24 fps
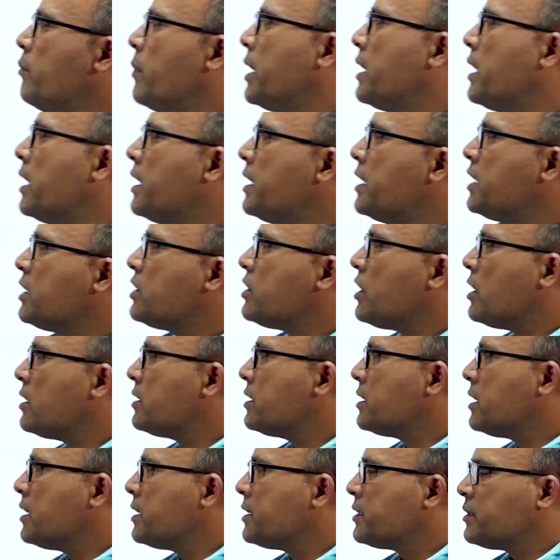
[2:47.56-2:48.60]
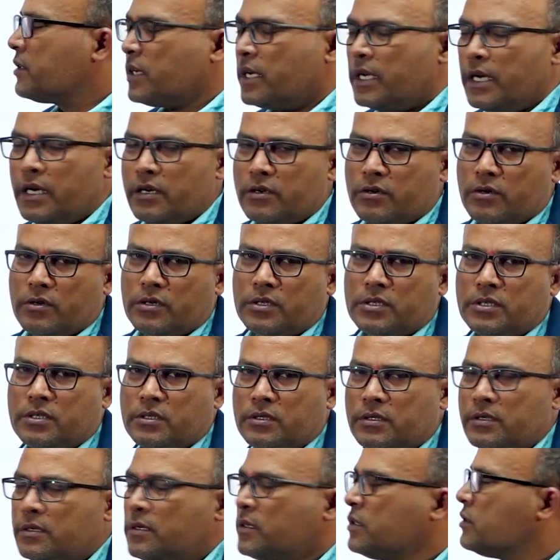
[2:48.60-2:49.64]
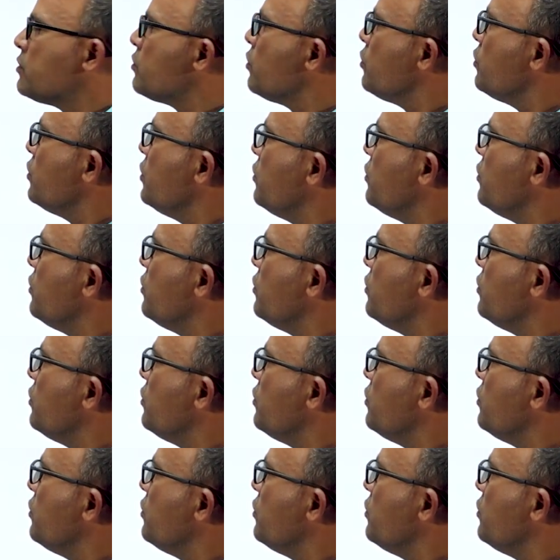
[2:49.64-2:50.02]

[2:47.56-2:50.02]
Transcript: minority charge carriers are electrons. So